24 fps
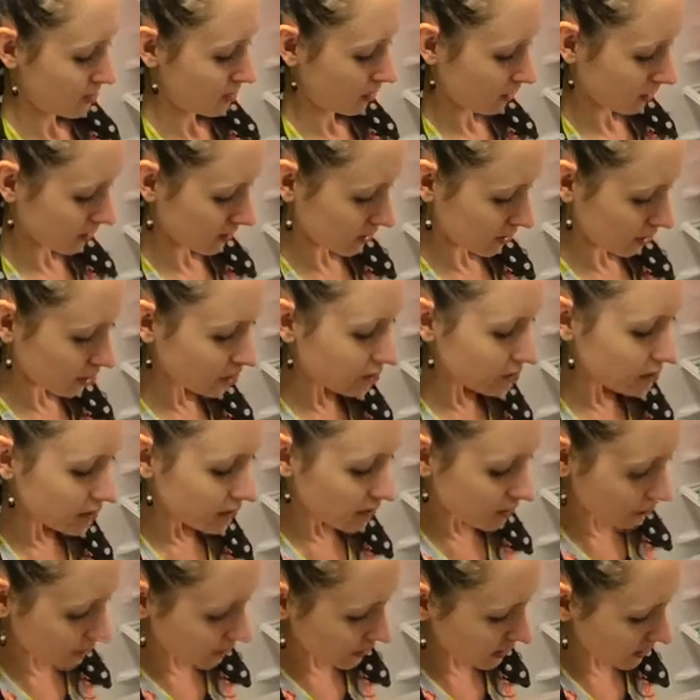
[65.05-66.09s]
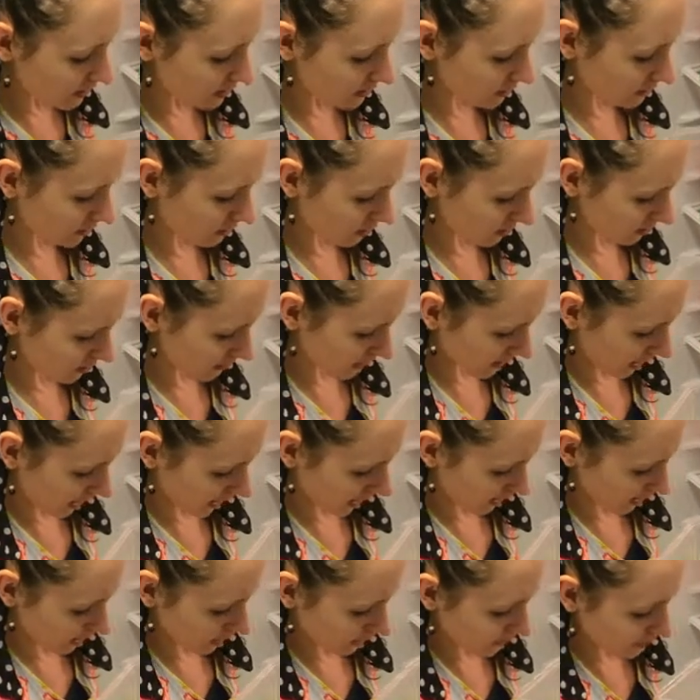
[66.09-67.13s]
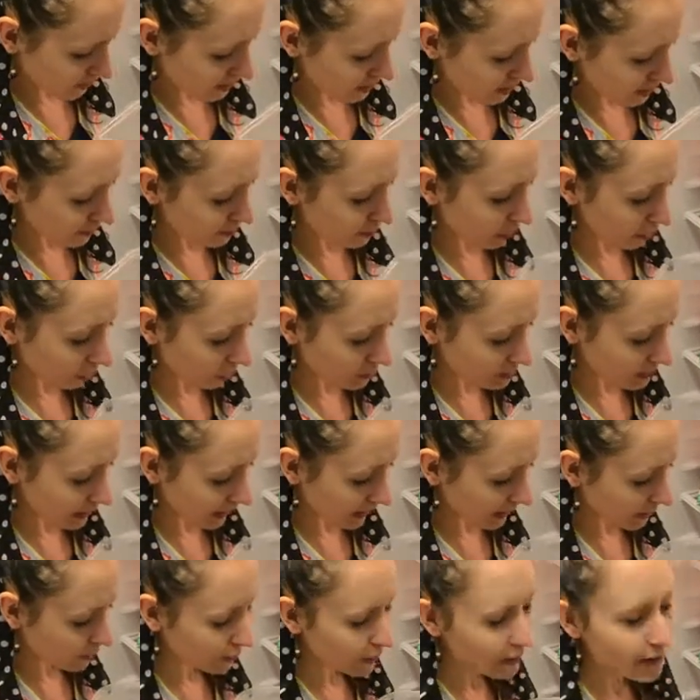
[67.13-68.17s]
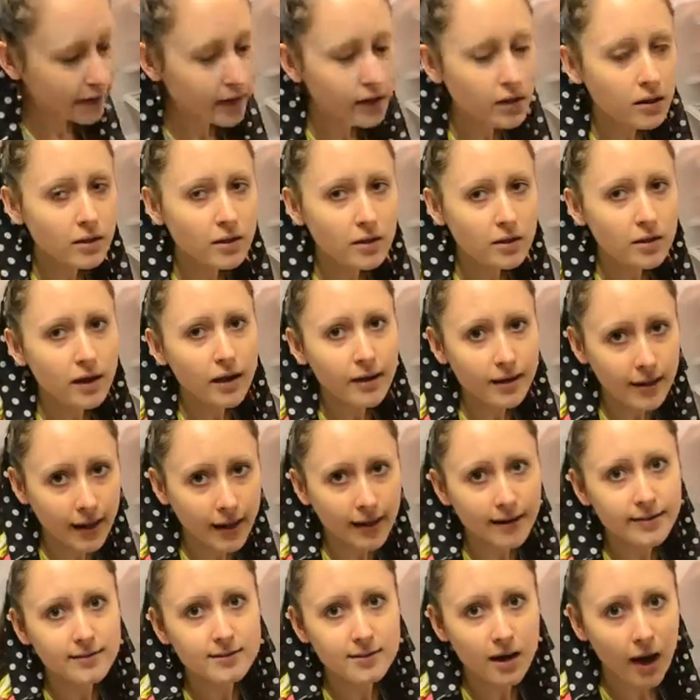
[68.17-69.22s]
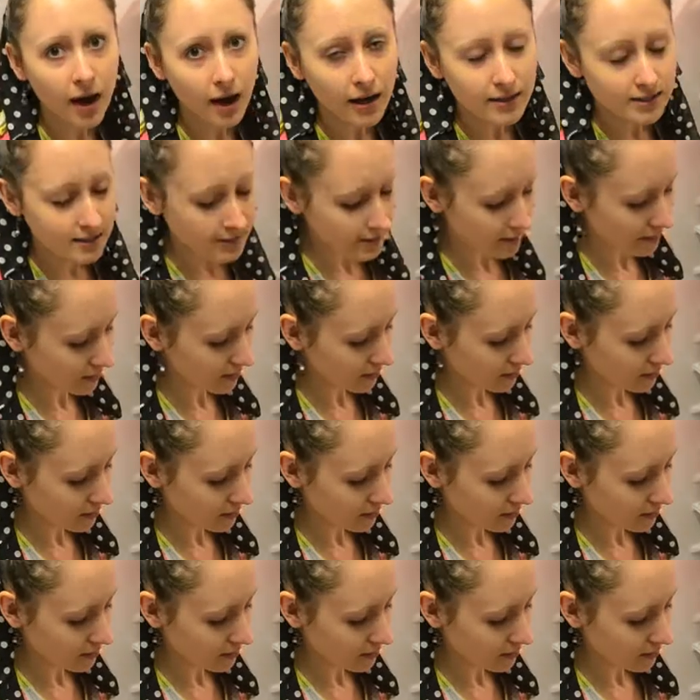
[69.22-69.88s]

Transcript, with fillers: Also, really look at it. If you see mold anywhere, again, toss it.